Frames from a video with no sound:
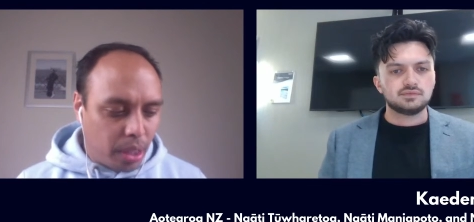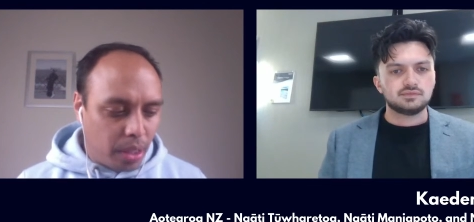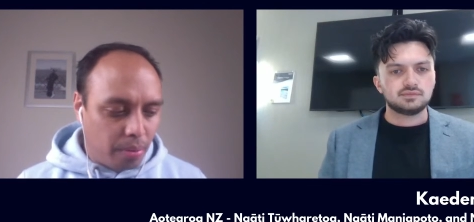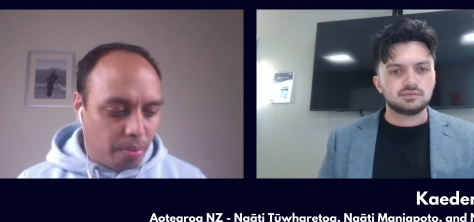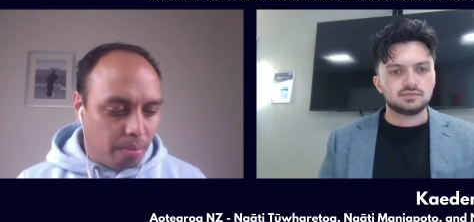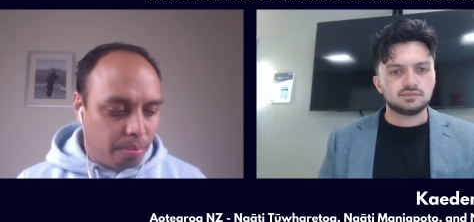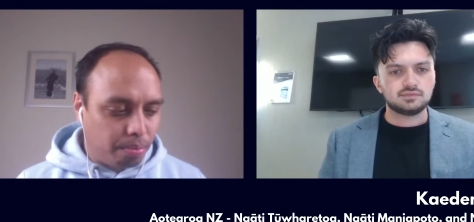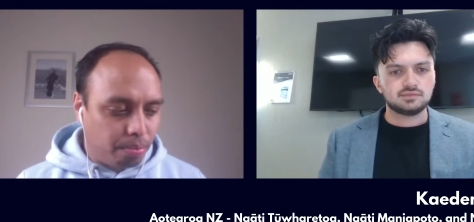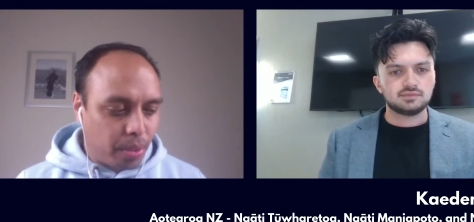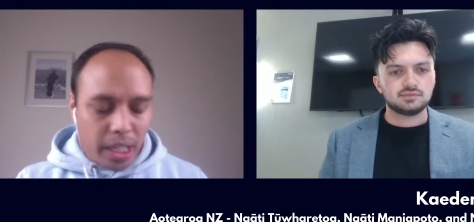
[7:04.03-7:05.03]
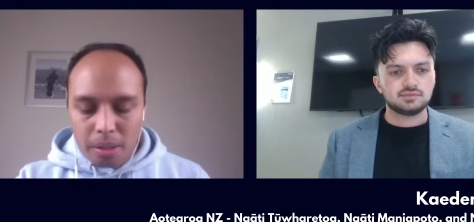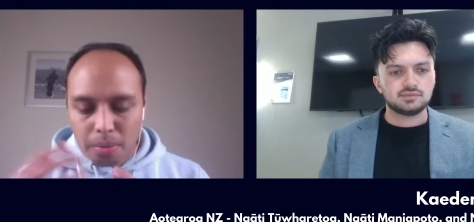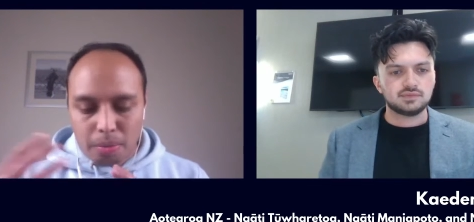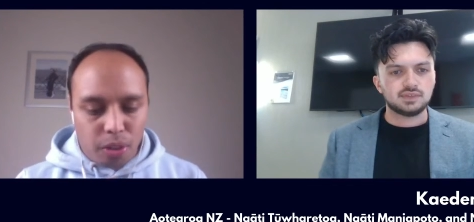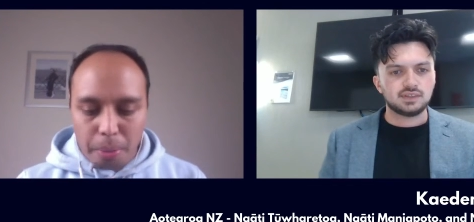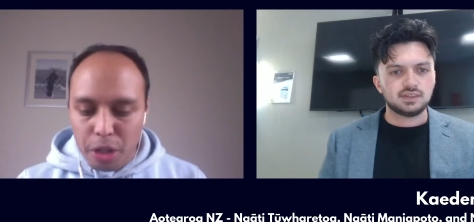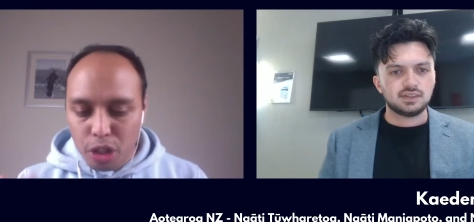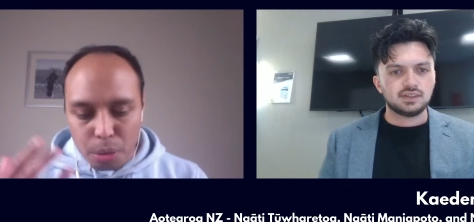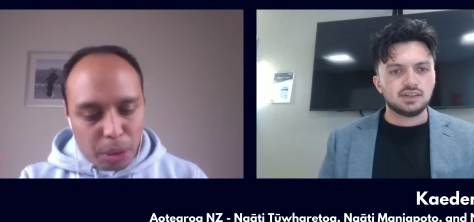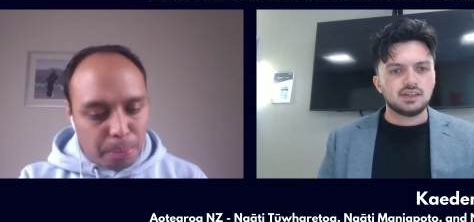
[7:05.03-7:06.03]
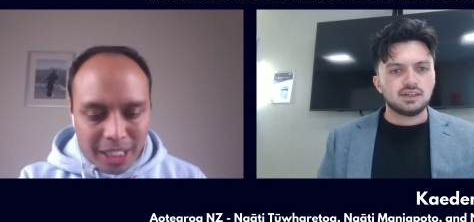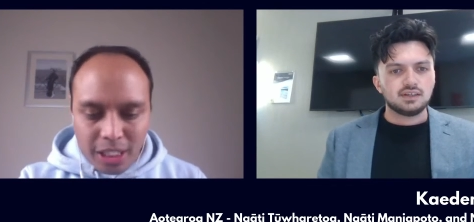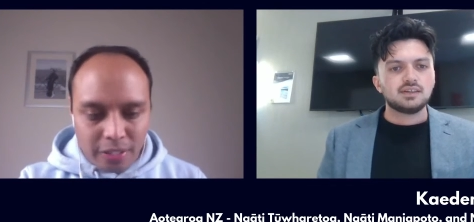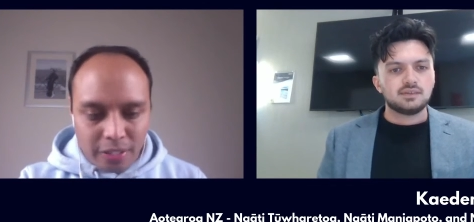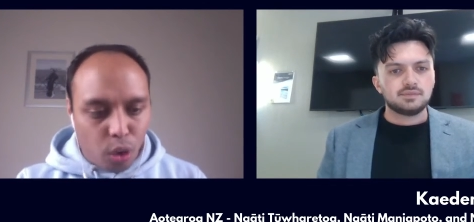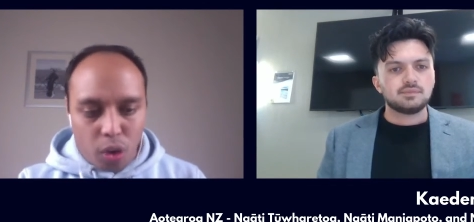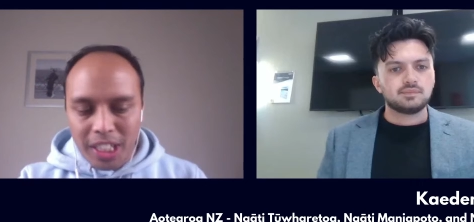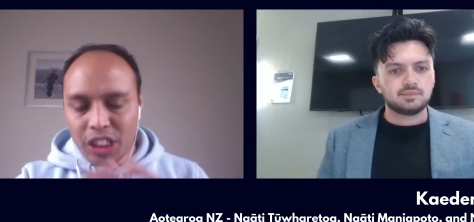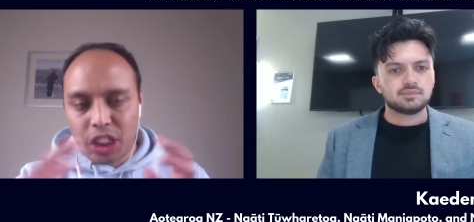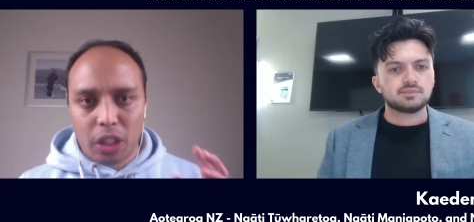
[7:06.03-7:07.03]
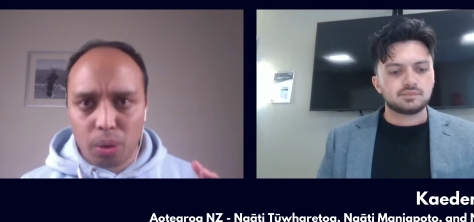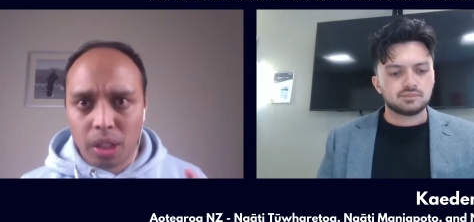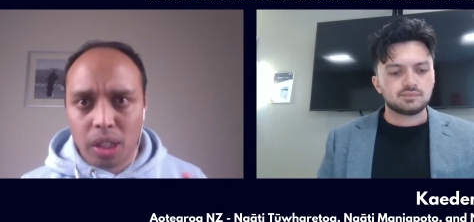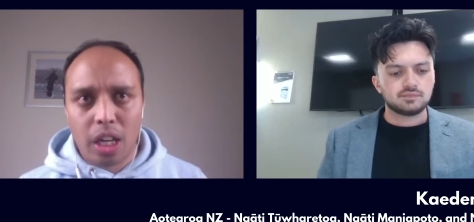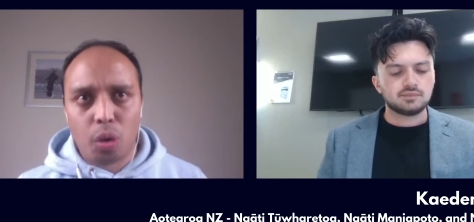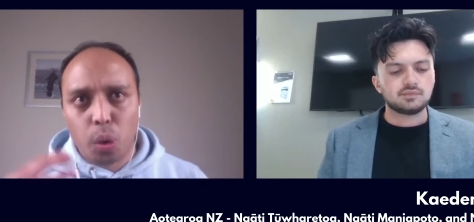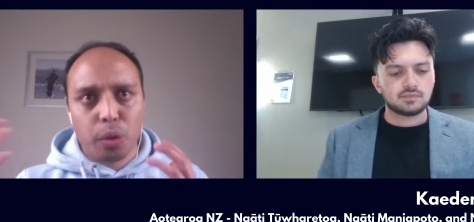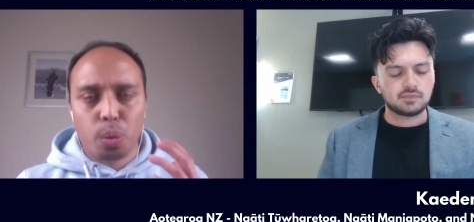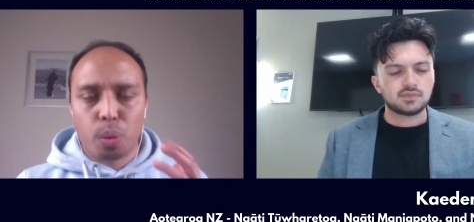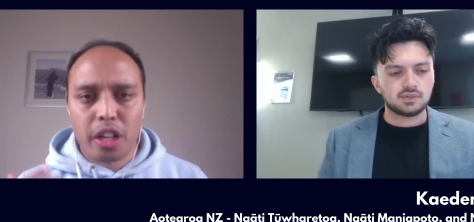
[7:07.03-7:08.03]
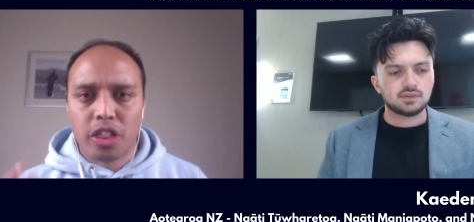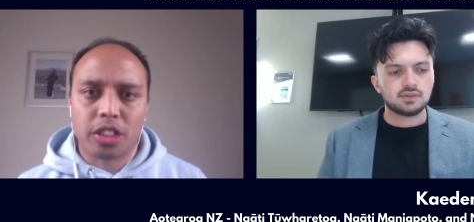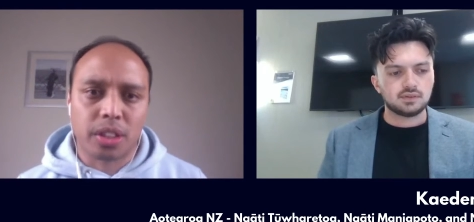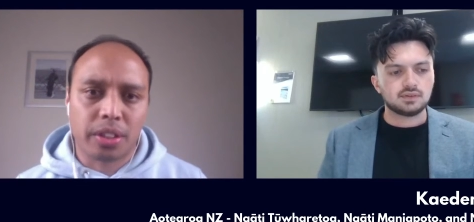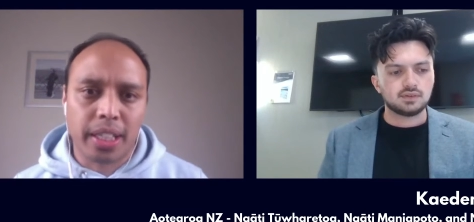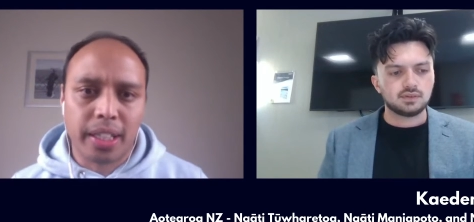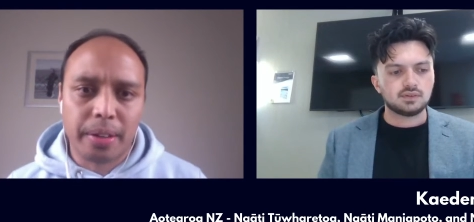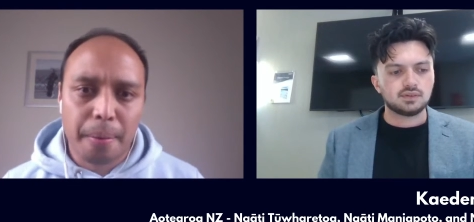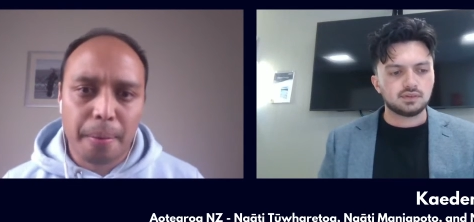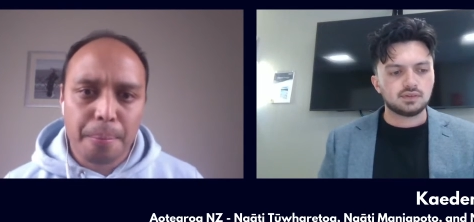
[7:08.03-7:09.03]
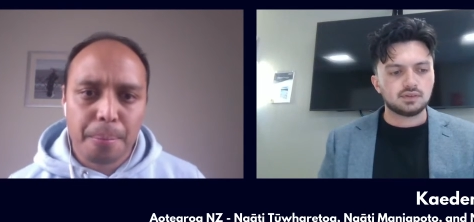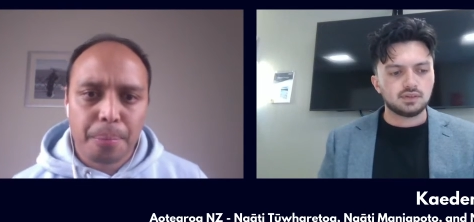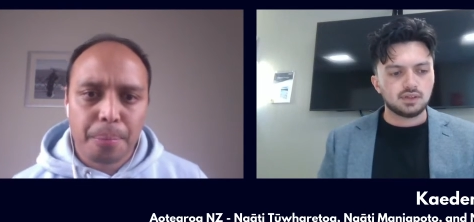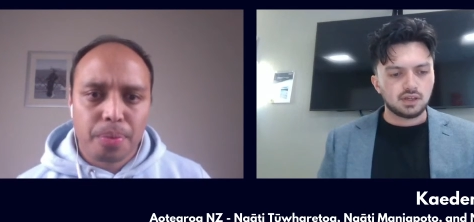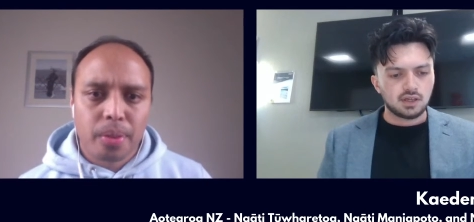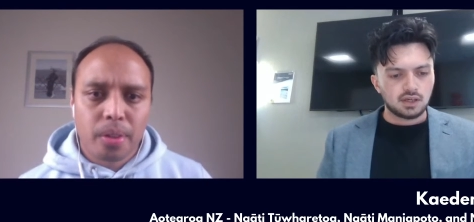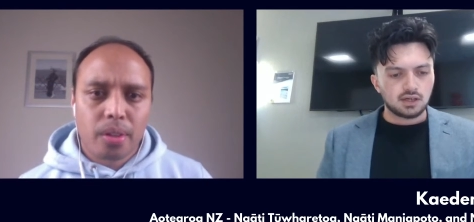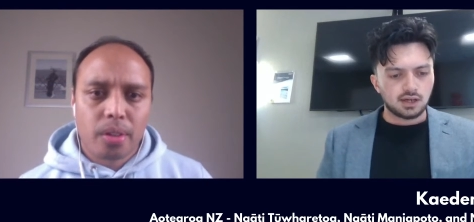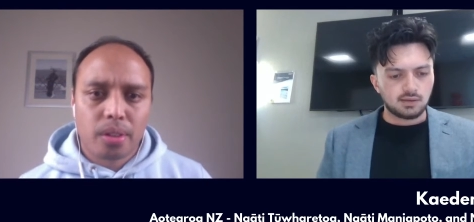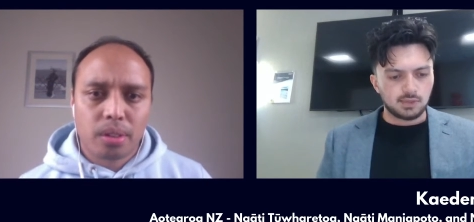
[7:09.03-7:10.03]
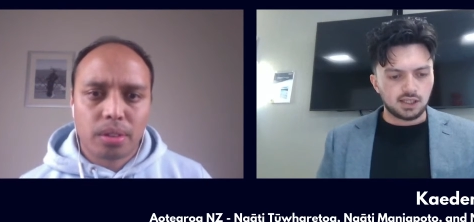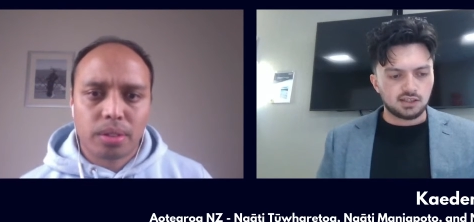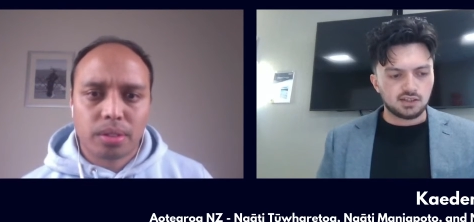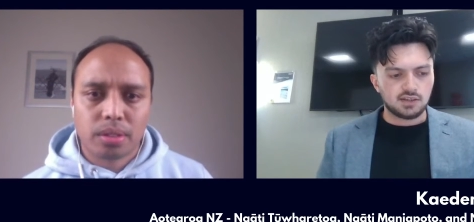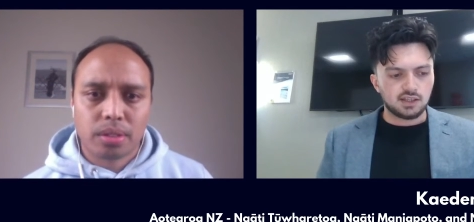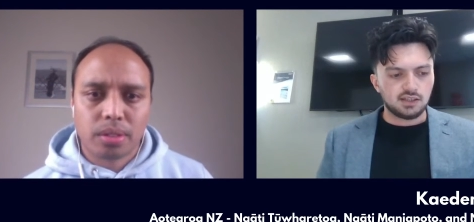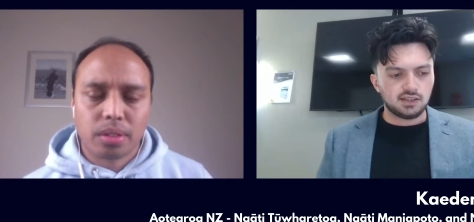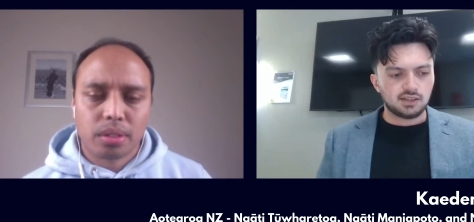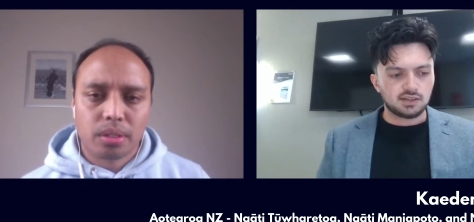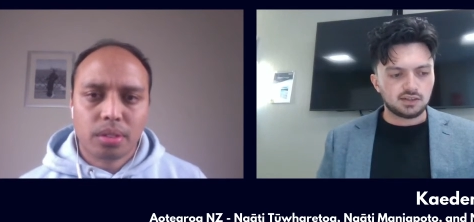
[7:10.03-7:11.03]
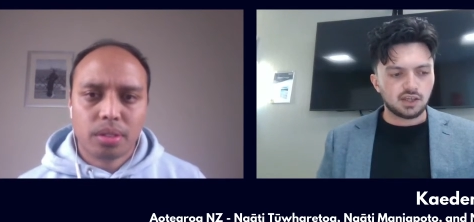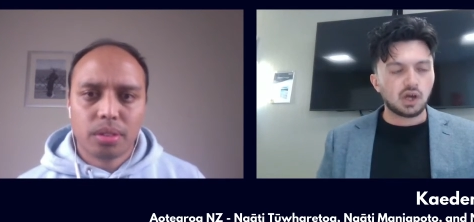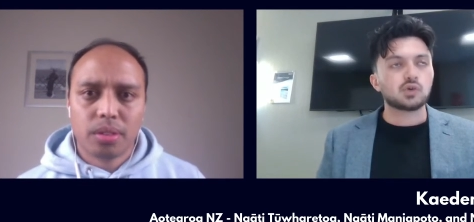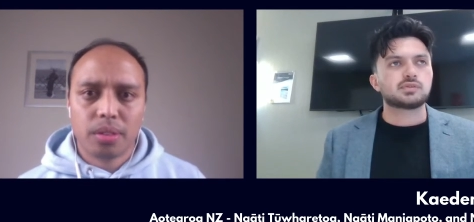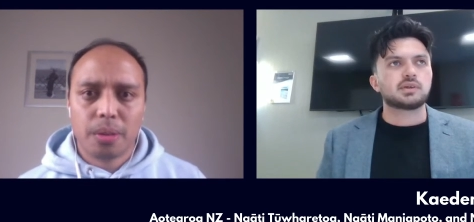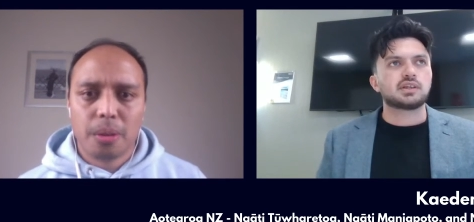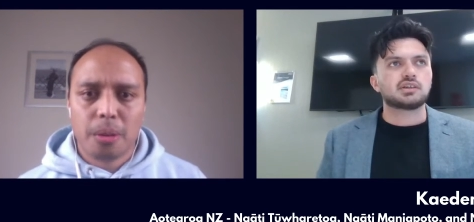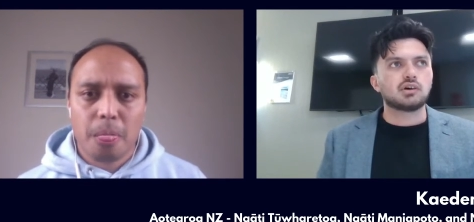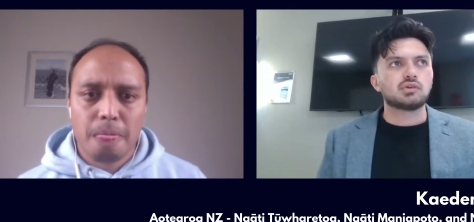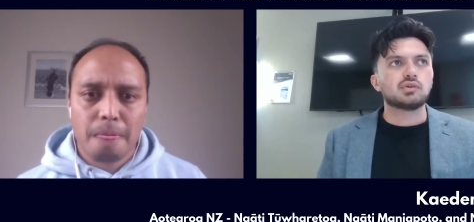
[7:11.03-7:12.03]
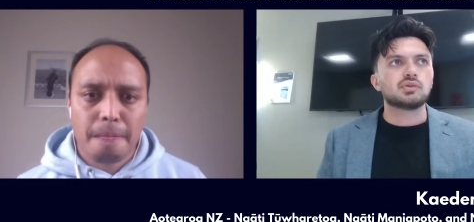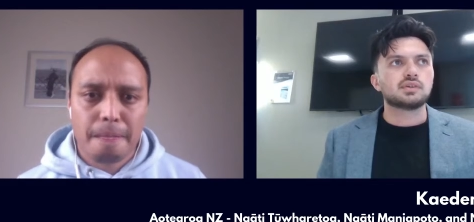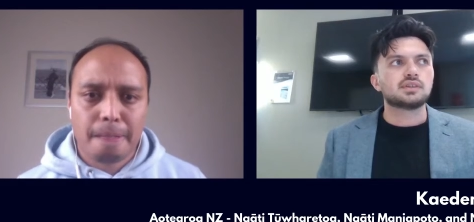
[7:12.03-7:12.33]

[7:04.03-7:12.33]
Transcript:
Speaker 1: um, yeah, from a youth perspective or in general? Uh, what what are your thoughts on that? I
Speaker 2: mean, the the ultimate goal,